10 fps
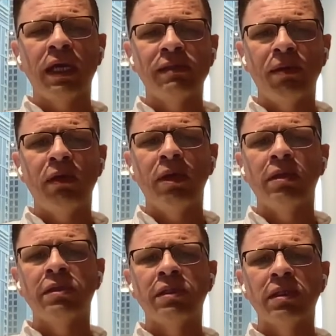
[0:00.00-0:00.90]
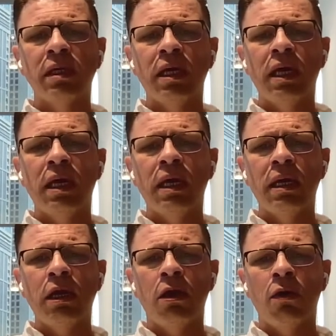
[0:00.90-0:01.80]
experience,
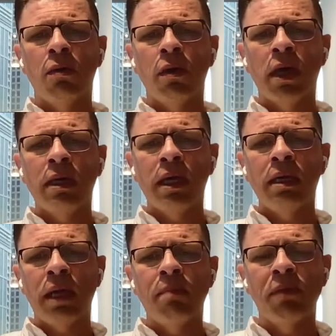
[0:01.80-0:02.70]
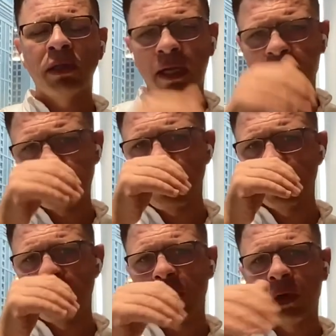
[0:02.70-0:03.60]
and build that
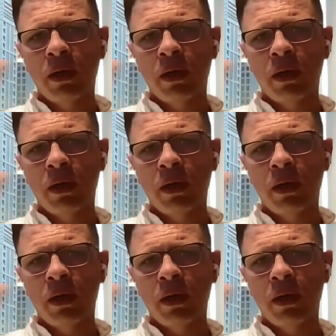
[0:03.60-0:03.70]
solid